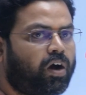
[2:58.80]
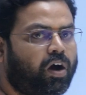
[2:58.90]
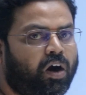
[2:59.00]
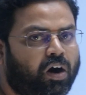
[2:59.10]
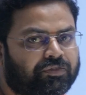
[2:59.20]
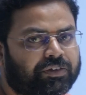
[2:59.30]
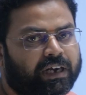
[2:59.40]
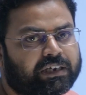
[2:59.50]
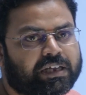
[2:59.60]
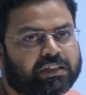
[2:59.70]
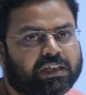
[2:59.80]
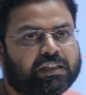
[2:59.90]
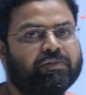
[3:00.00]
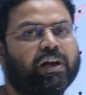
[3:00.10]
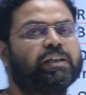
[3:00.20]
of getting the
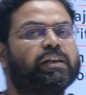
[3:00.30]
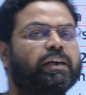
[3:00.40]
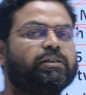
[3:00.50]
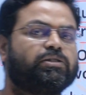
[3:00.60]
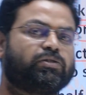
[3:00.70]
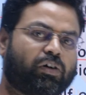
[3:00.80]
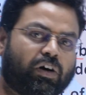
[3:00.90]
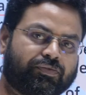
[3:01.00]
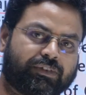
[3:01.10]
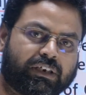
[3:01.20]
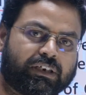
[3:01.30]
Diwani rights of the